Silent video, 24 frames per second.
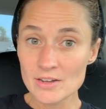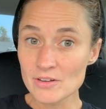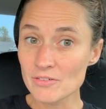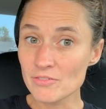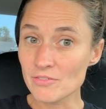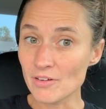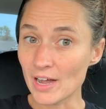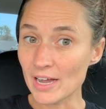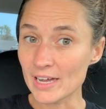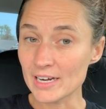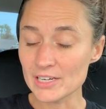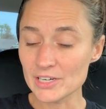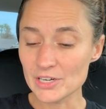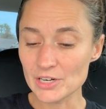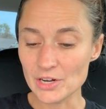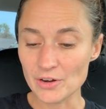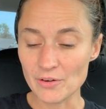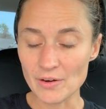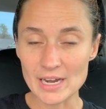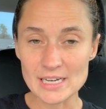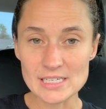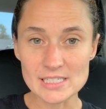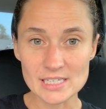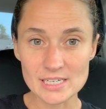Find,
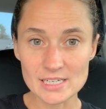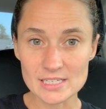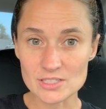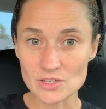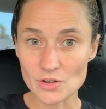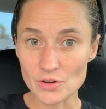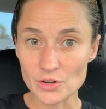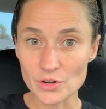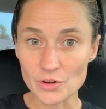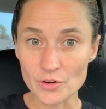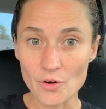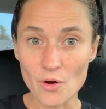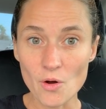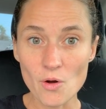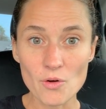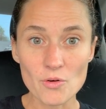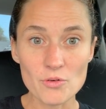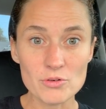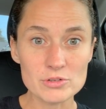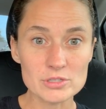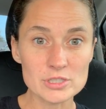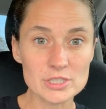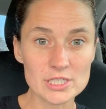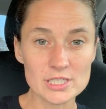ideas on your
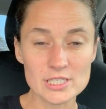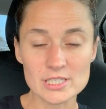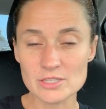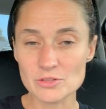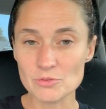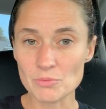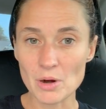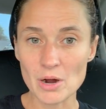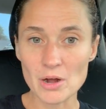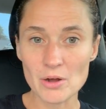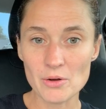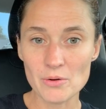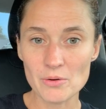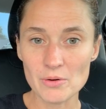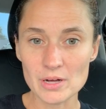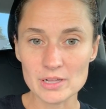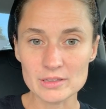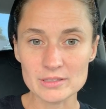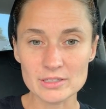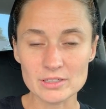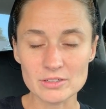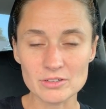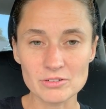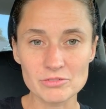own. Just throw
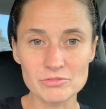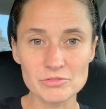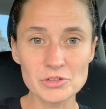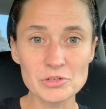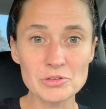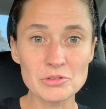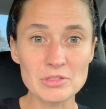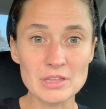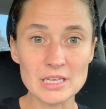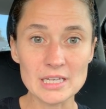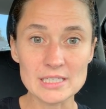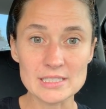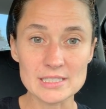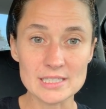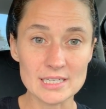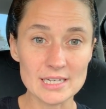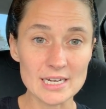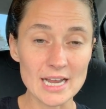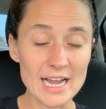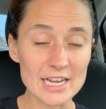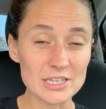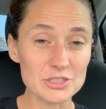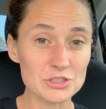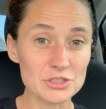a few things in
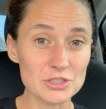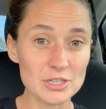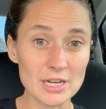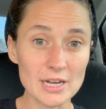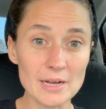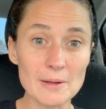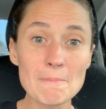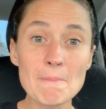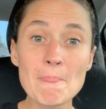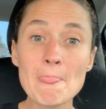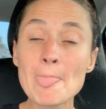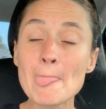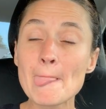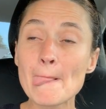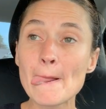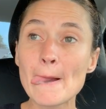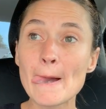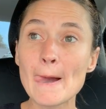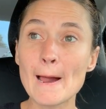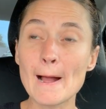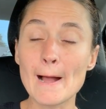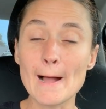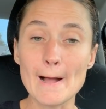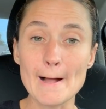extra
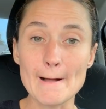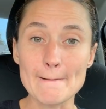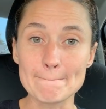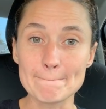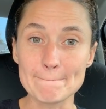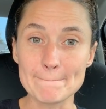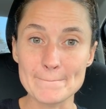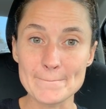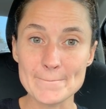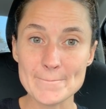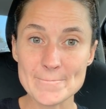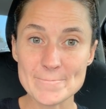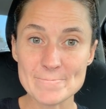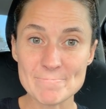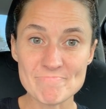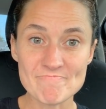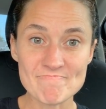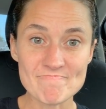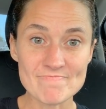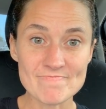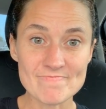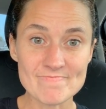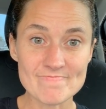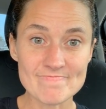
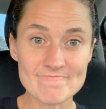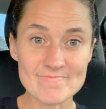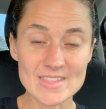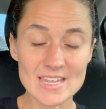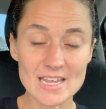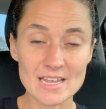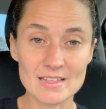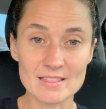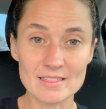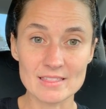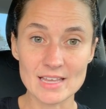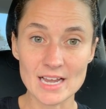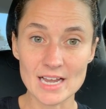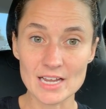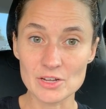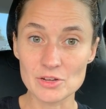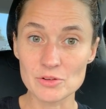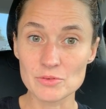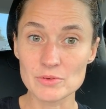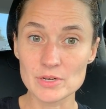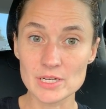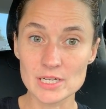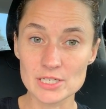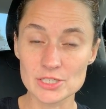that
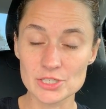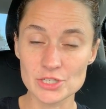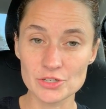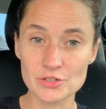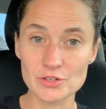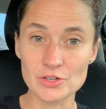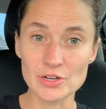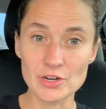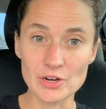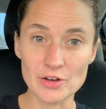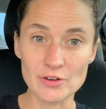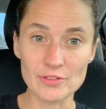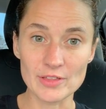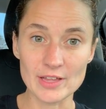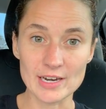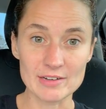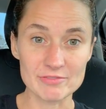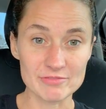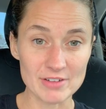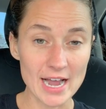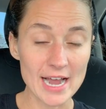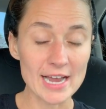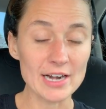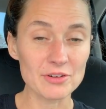you need to, that
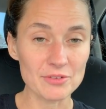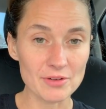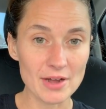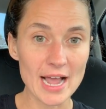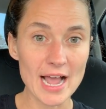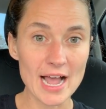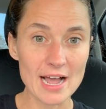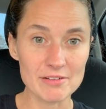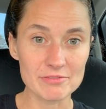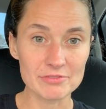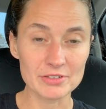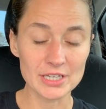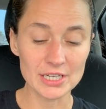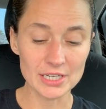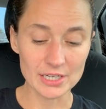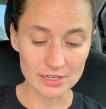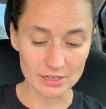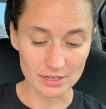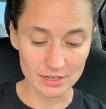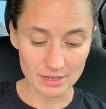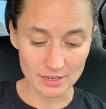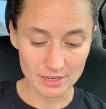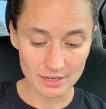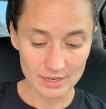if I don't have
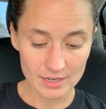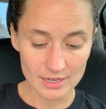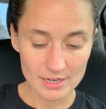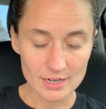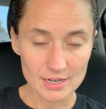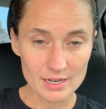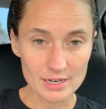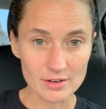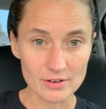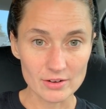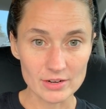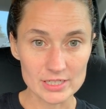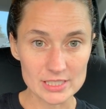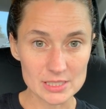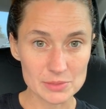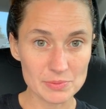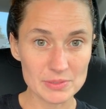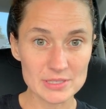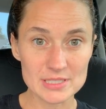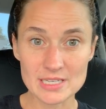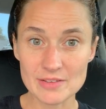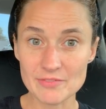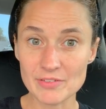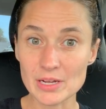here on a
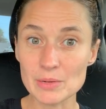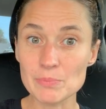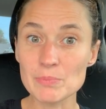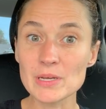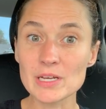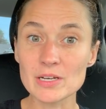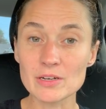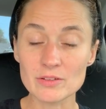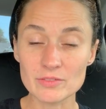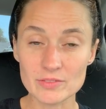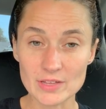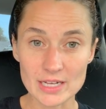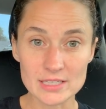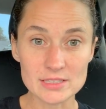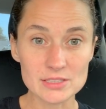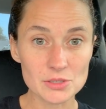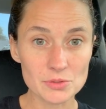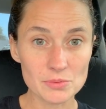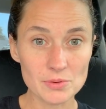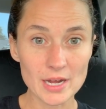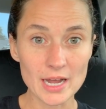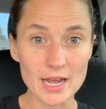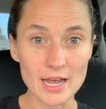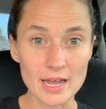specific meal, that's
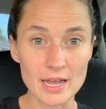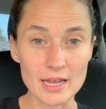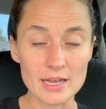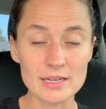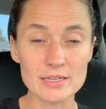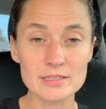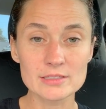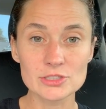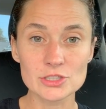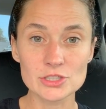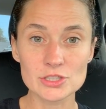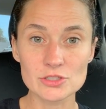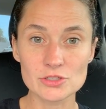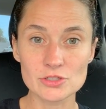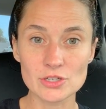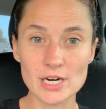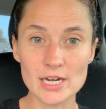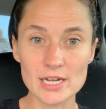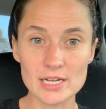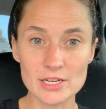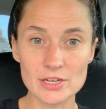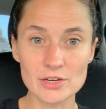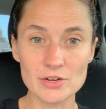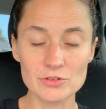okay. Just
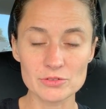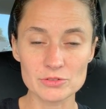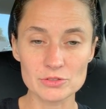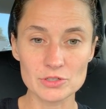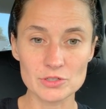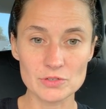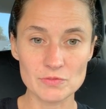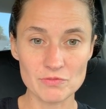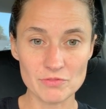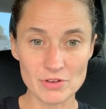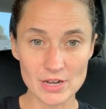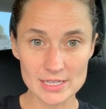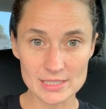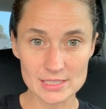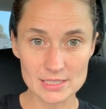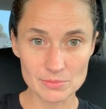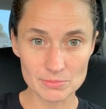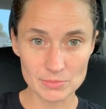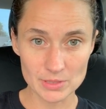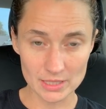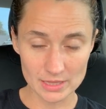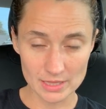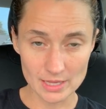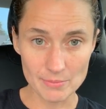try, find
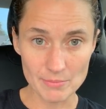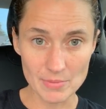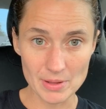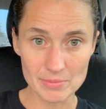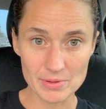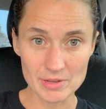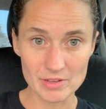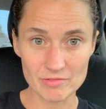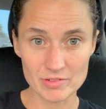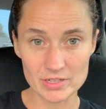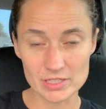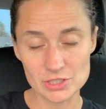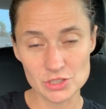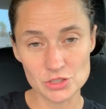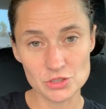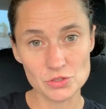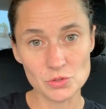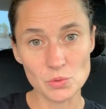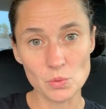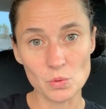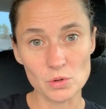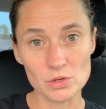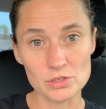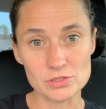something that maybe fits
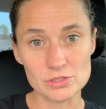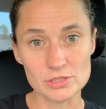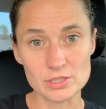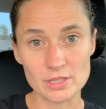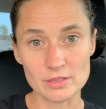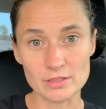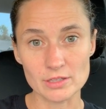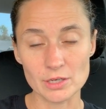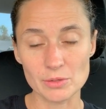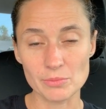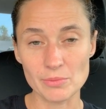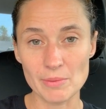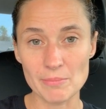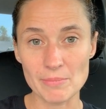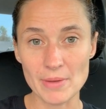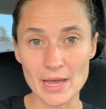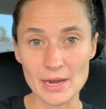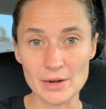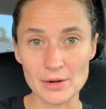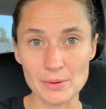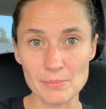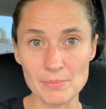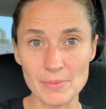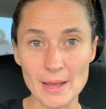yours a little bit
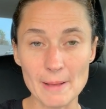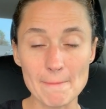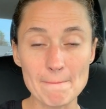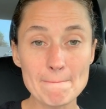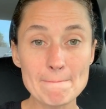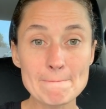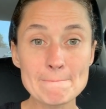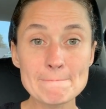better. But